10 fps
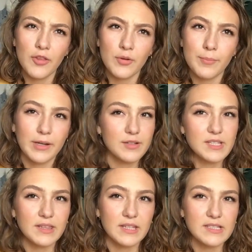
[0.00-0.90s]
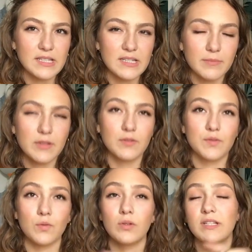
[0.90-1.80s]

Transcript: other embarrassing things I did in middle school